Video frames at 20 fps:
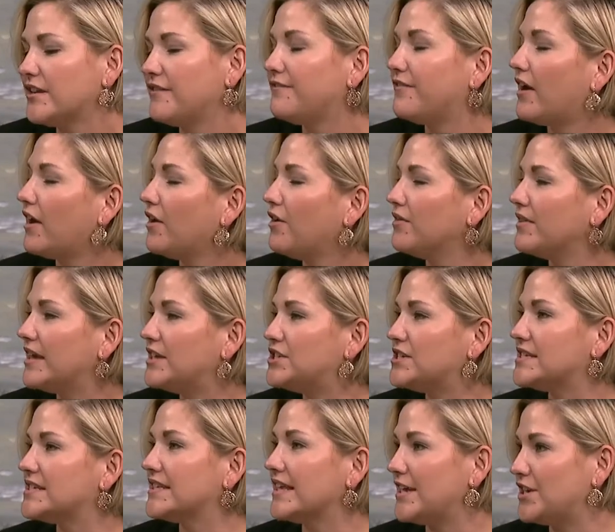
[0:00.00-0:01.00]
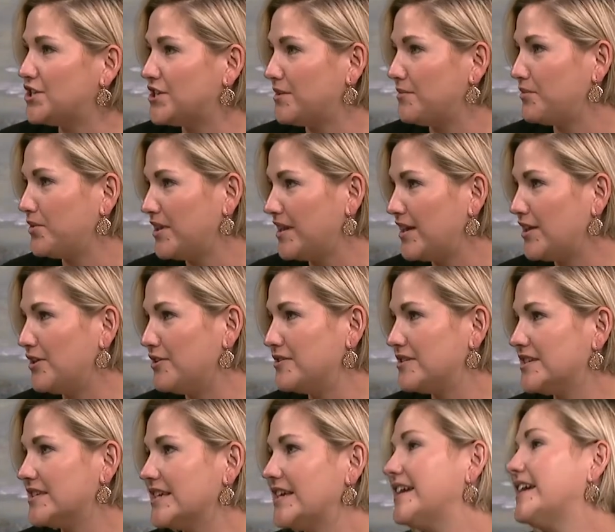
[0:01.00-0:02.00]
follow legislation pretty
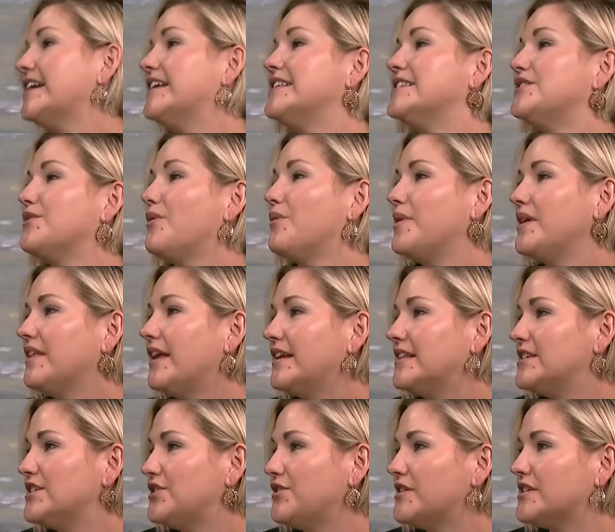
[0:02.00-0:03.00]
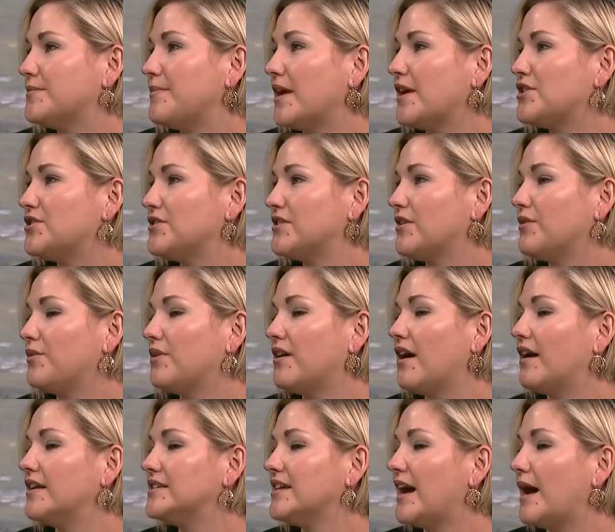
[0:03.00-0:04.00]
closely. And so what we like to do is make sure that we're
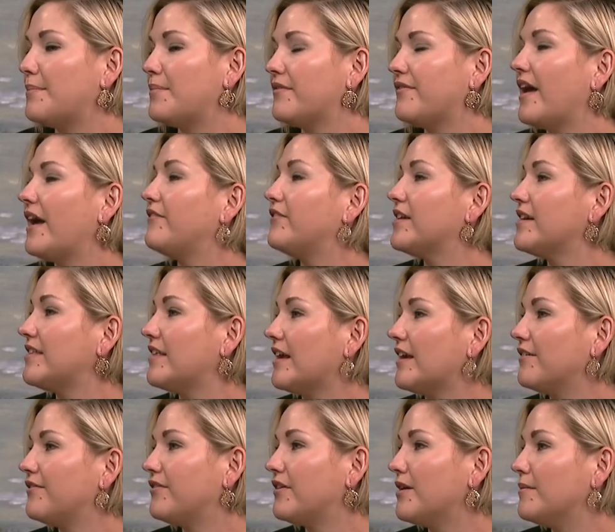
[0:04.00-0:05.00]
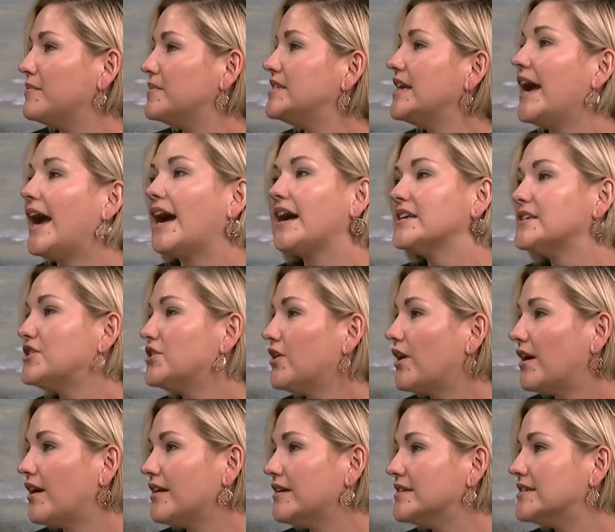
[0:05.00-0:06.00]
on top of everything from tax
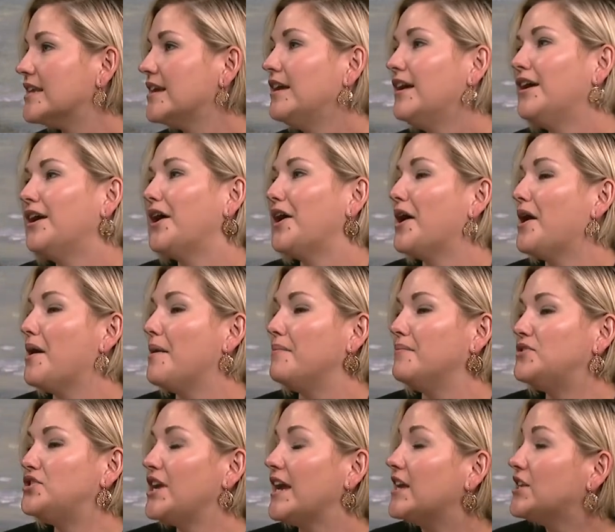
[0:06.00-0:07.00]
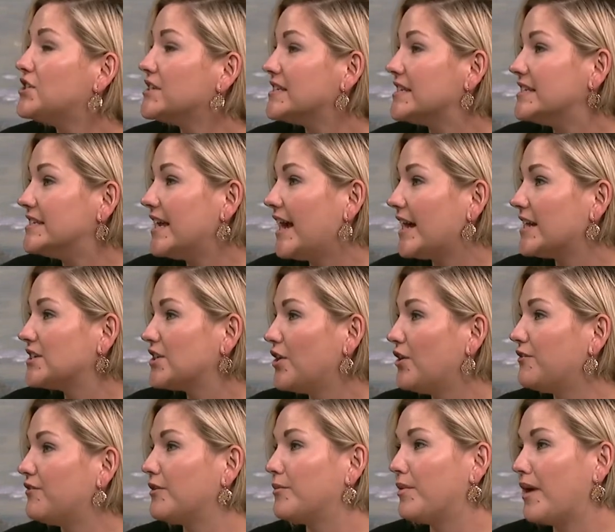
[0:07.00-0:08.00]
laws, changes in tax
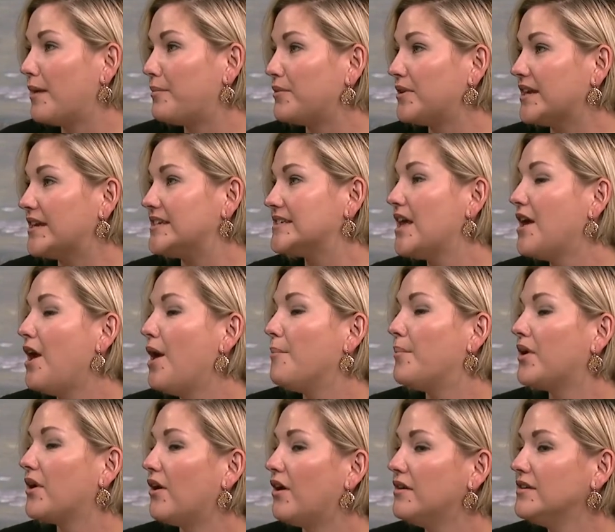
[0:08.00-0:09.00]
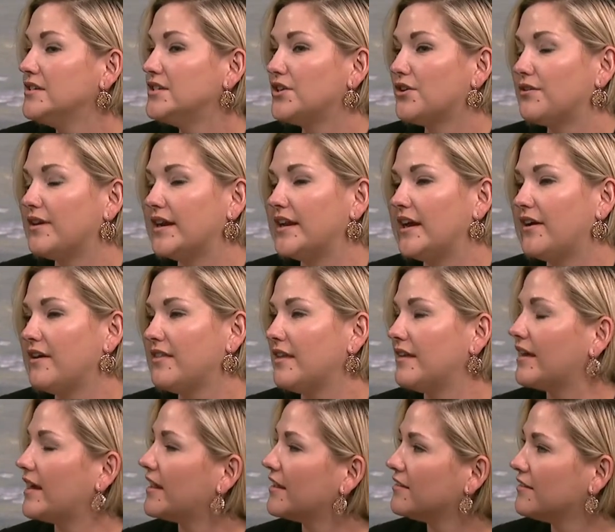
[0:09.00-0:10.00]
code for properties, but also right now I think
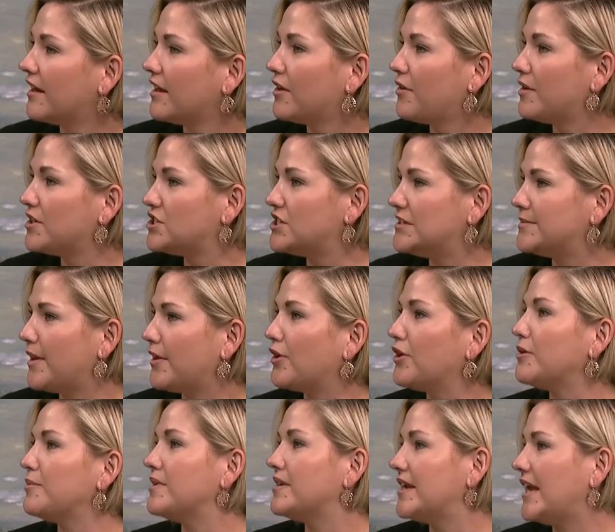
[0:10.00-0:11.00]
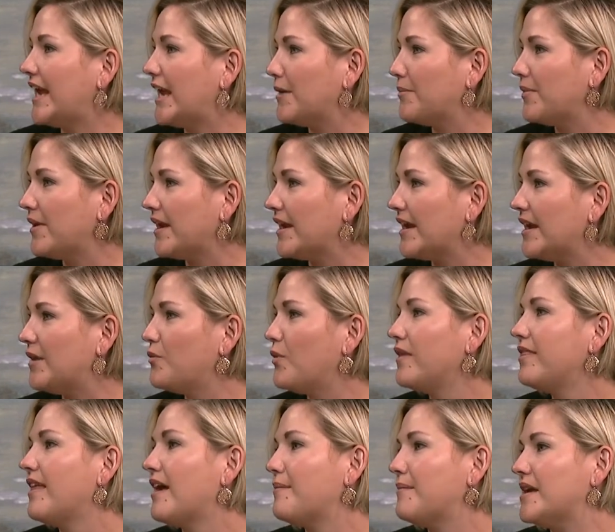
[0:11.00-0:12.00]
I get a lot of questions about urban camping and what
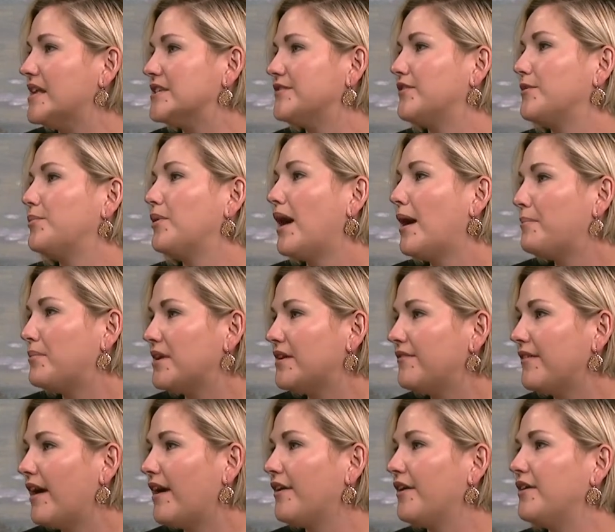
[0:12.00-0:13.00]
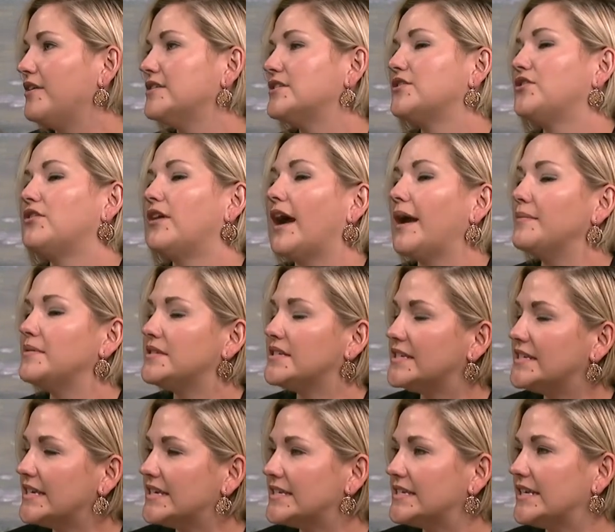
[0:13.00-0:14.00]
that means for property values, crime
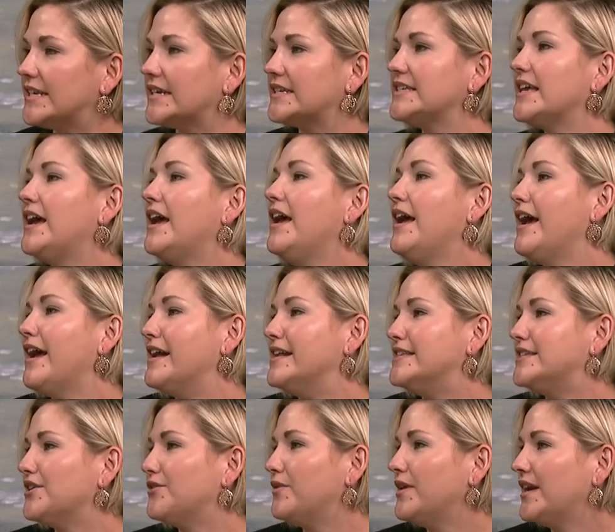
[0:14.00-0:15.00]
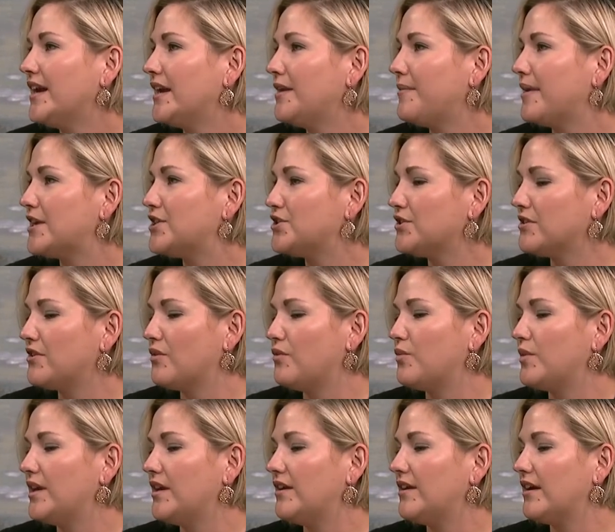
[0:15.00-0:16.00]
statistics. And so we kind of make sure that
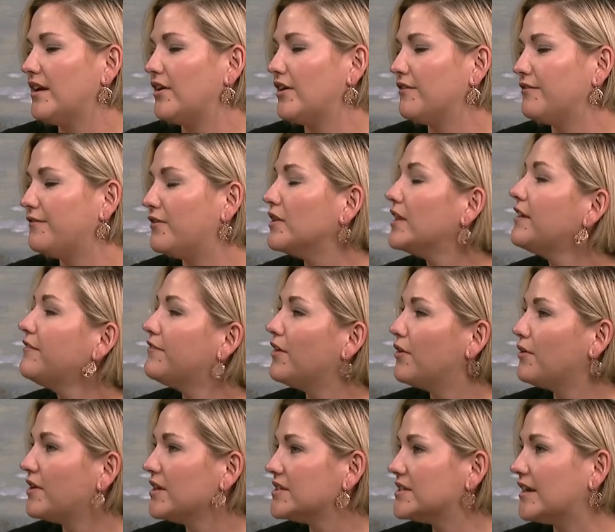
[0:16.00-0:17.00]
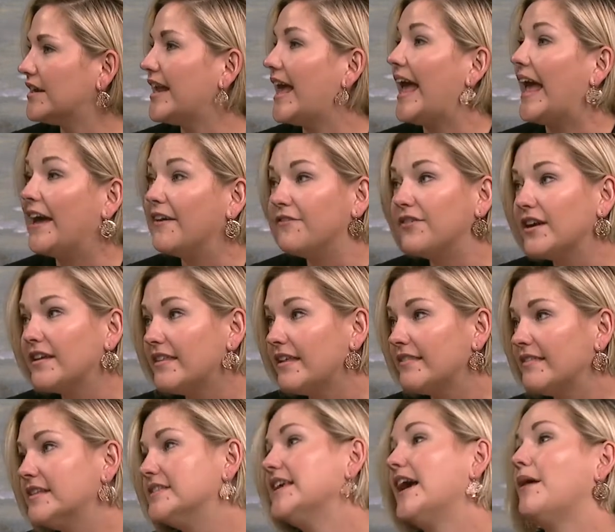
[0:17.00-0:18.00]
we are fully focused on everything
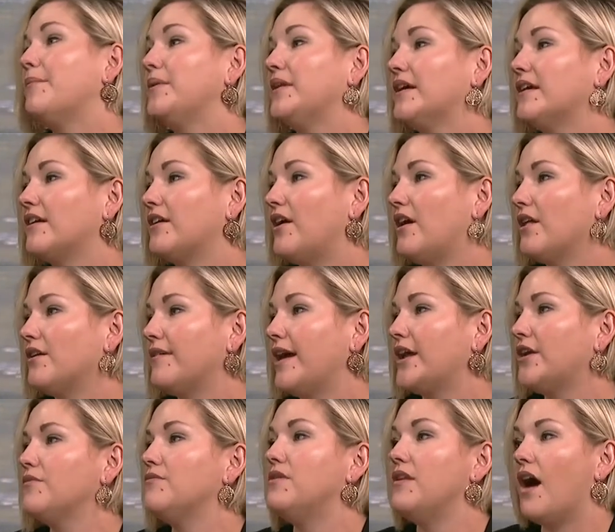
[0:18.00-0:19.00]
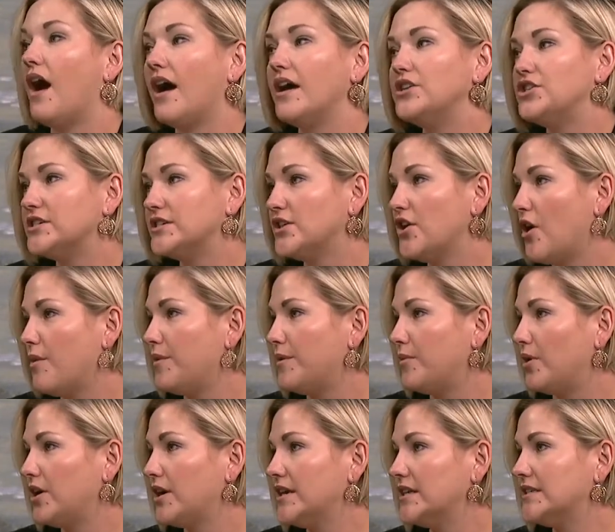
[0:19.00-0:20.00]
that's happening in Colorado, not just home and
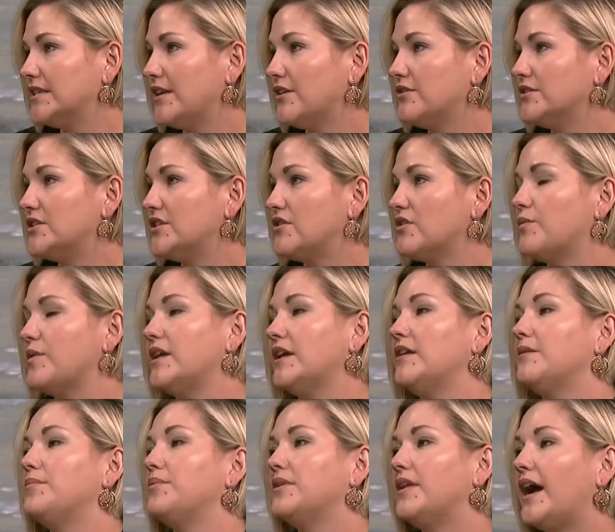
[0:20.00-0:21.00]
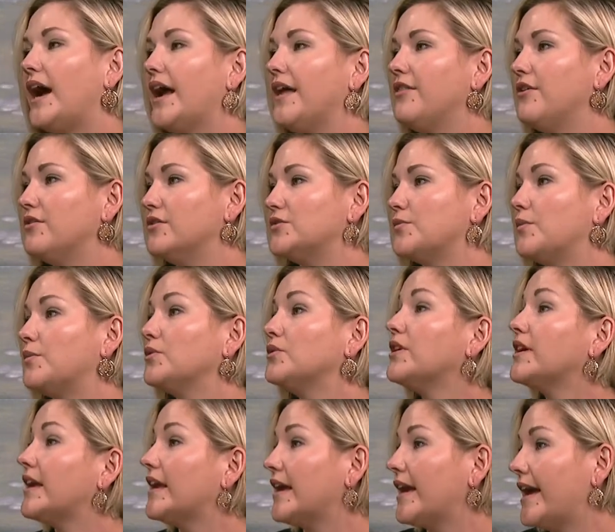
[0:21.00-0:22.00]
market sales, so that we can apply those when we're
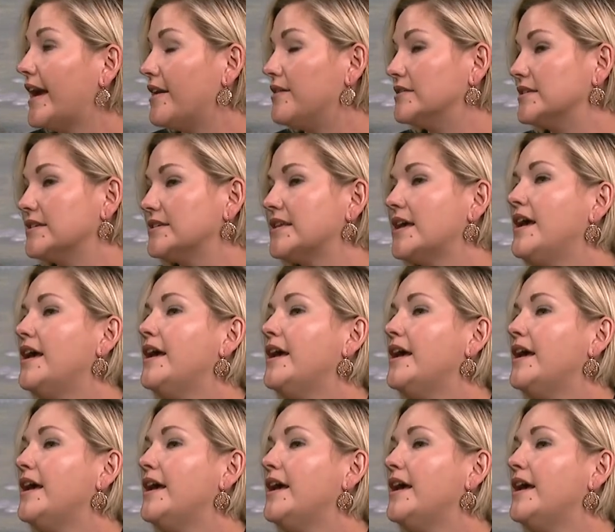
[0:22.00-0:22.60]
looking at houses.